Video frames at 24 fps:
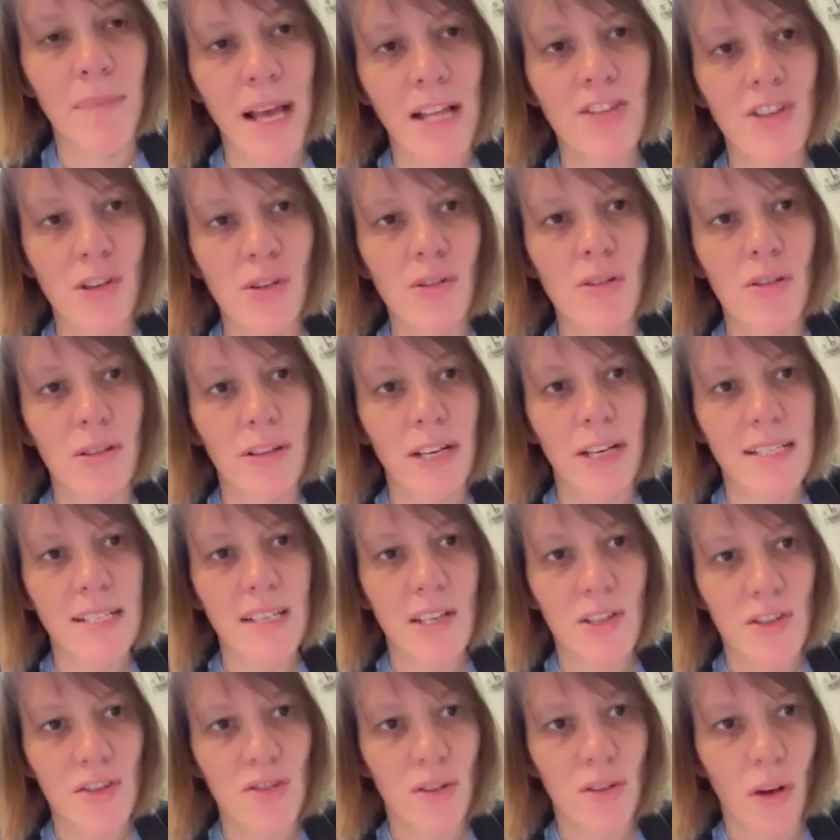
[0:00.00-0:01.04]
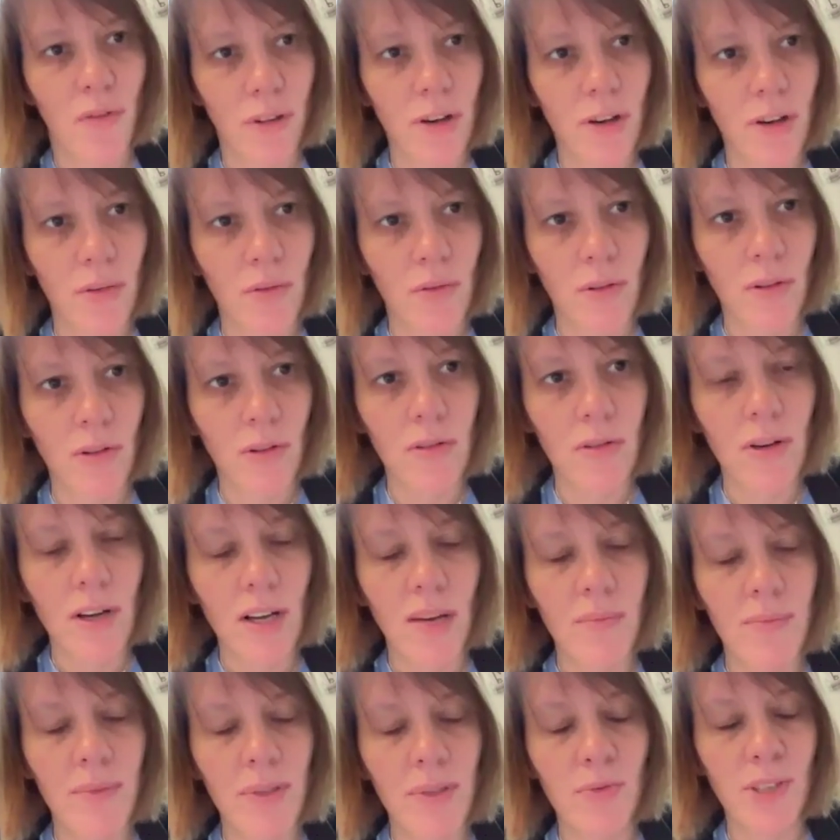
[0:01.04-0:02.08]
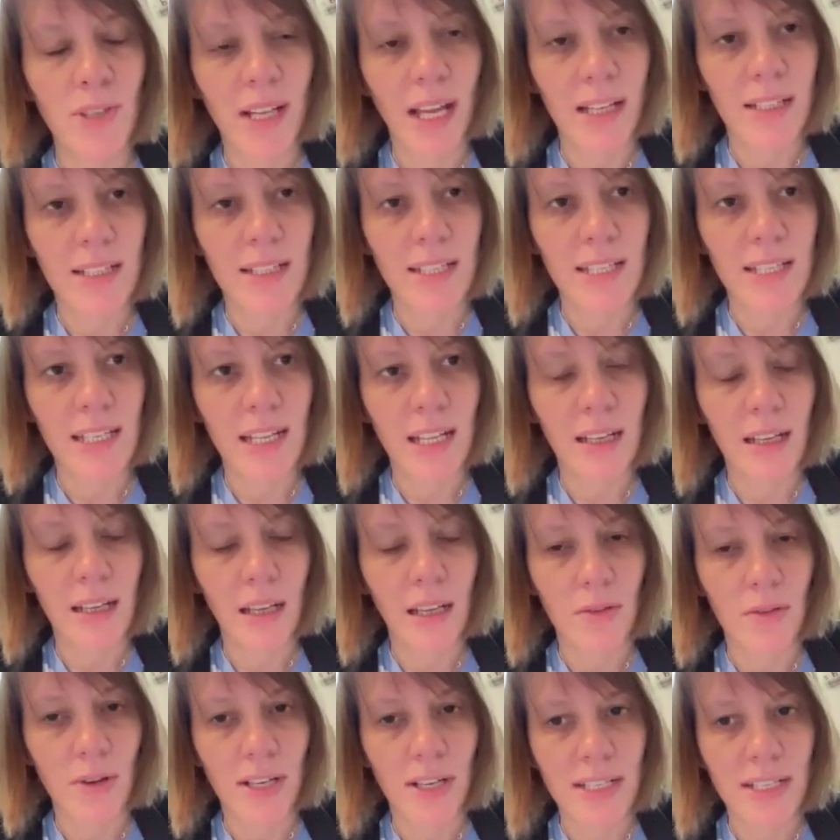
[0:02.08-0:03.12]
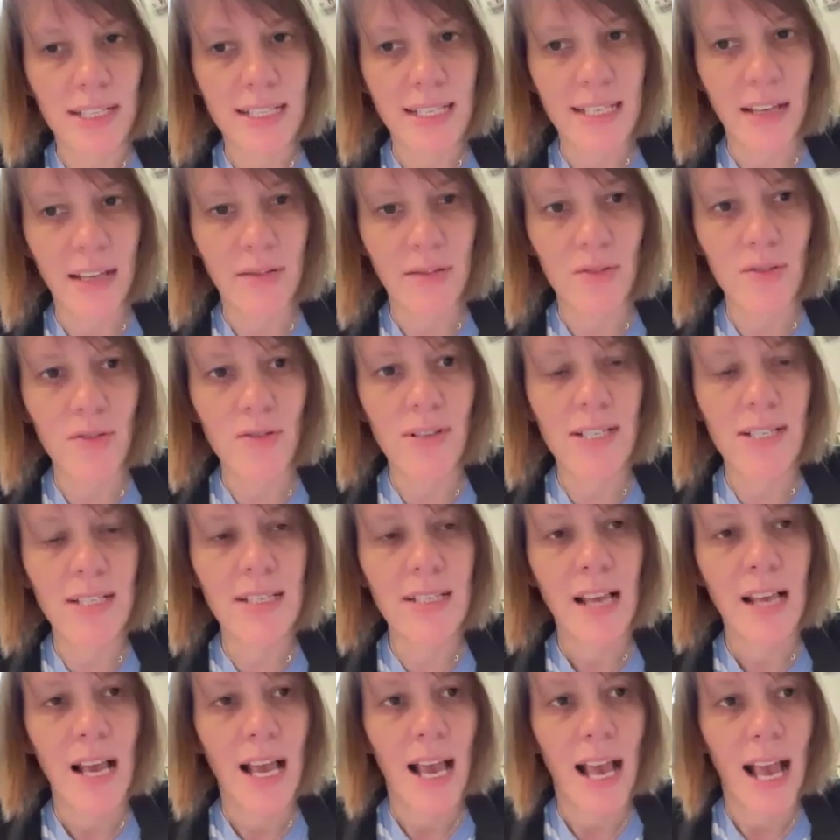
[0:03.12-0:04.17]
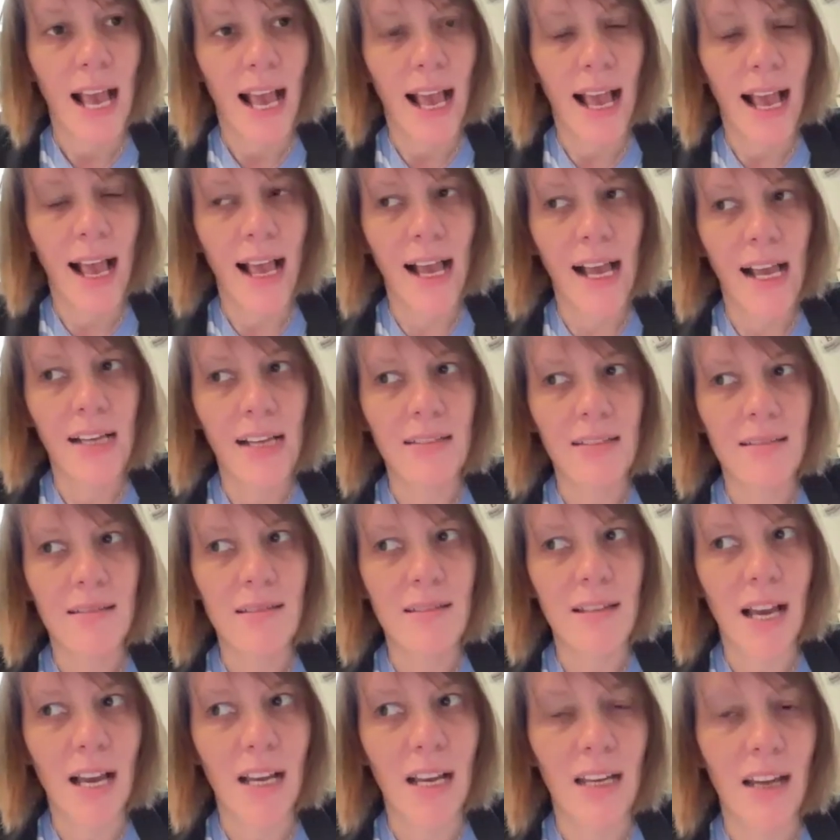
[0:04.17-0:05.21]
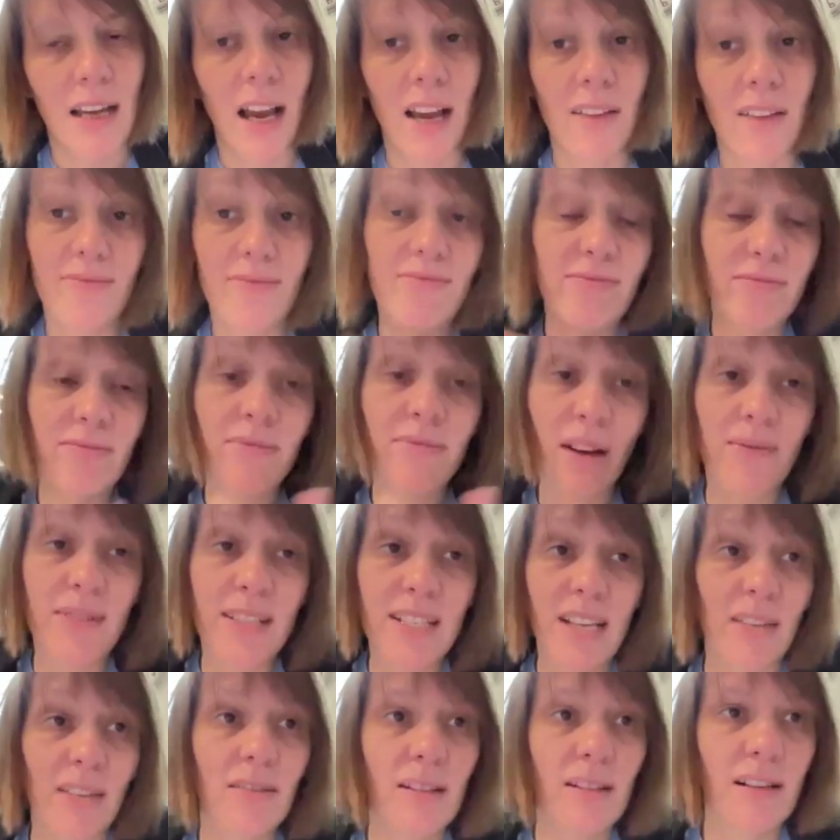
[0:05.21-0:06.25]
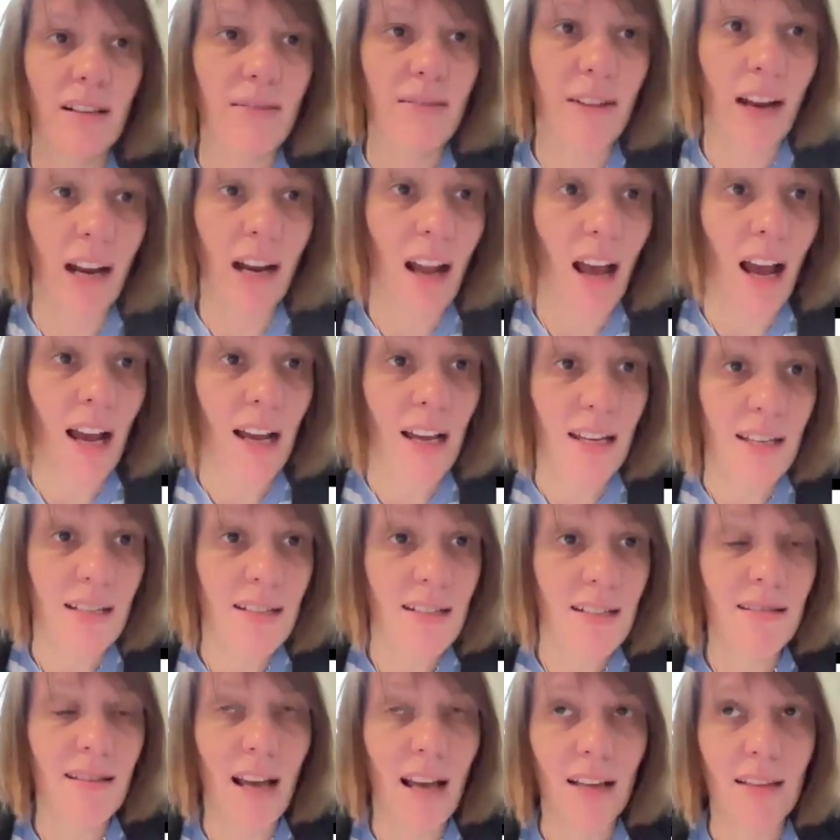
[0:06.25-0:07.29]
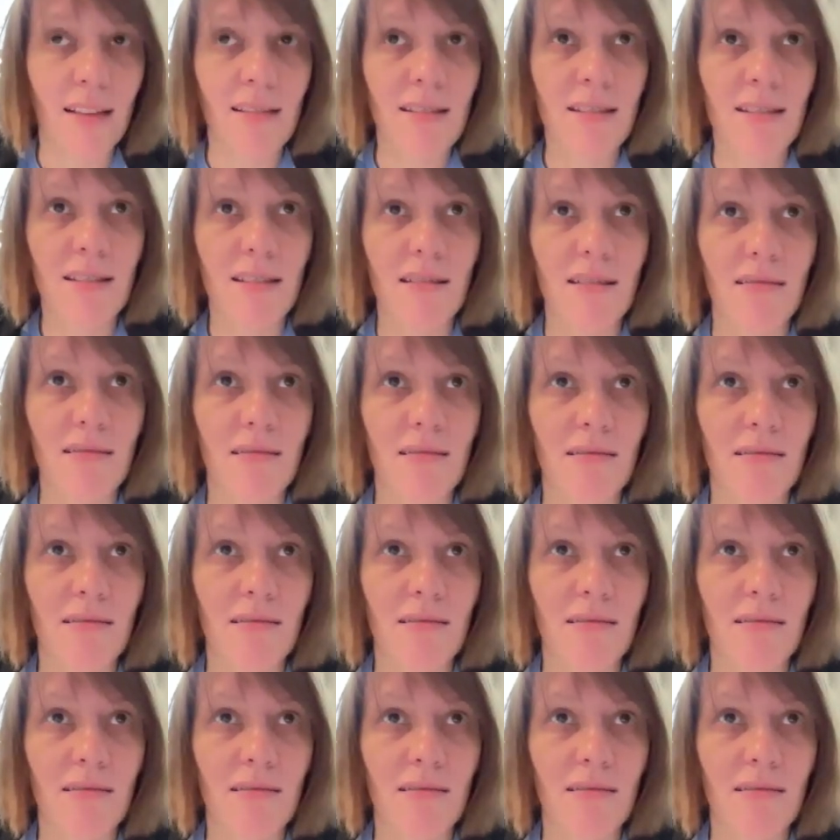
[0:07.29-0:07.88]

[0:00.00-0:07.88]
Belgian colonization of Congo between 19th and 20th centuries. And I've suddenly realized that